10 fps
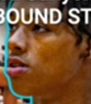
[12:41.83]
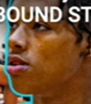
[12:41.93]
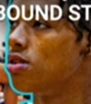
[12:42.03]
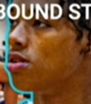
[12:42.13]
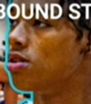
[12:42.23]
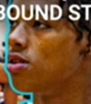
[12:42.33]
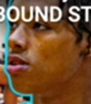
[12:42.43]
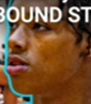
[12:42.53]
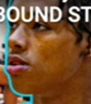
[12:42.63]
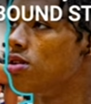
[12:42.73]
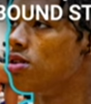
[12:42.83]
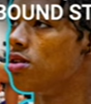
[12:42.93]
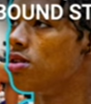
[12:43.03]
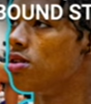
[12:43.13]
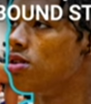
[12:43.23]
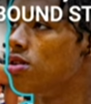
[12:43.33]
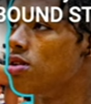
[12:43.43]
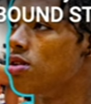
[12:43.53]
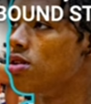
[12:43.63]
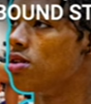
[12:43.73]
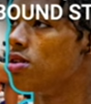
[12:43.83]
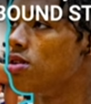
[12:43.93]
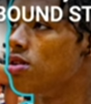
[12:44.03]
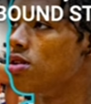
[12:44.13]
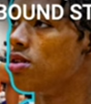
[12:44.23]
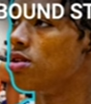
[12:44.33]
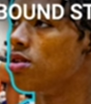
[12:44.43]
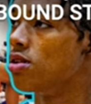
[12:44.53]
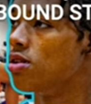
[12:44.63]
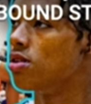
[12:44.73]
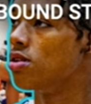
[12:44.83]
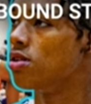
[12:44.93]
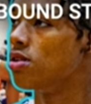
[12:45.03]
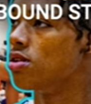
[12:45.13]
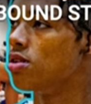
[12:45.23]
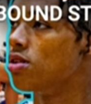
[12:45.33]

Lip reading: (not speaking)